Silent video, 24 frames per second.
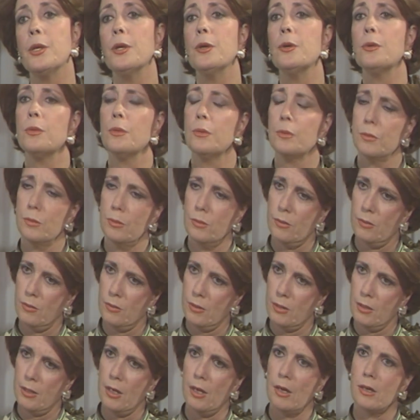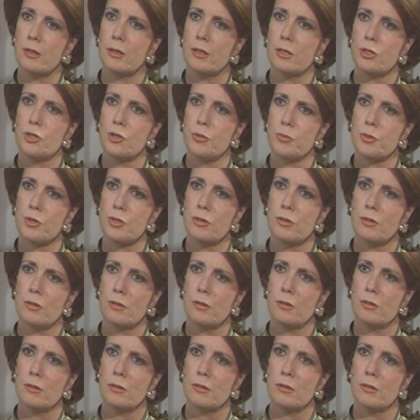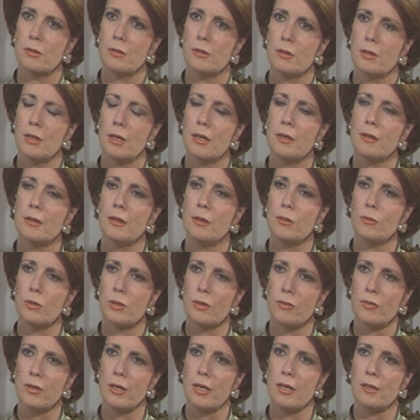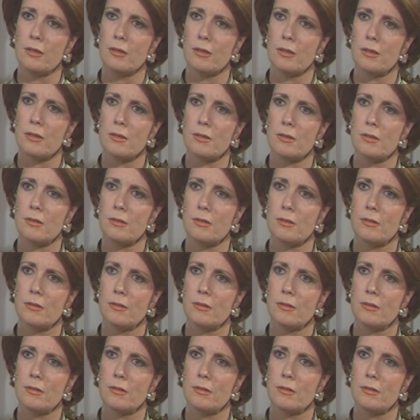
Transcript: No. They are Egyptian, and they were fanatics.